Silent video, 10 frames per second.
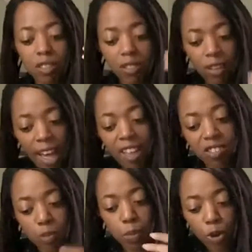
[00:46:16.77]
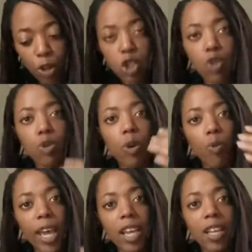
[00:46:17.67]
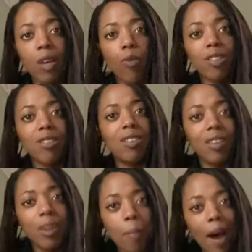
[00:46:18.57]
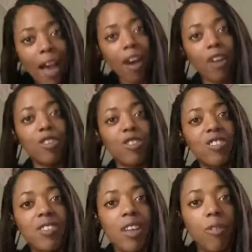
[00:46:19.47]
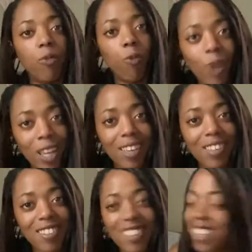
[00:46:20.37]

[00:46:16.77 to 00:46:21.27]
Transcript: last spiritual awakening was to get my other set of wings.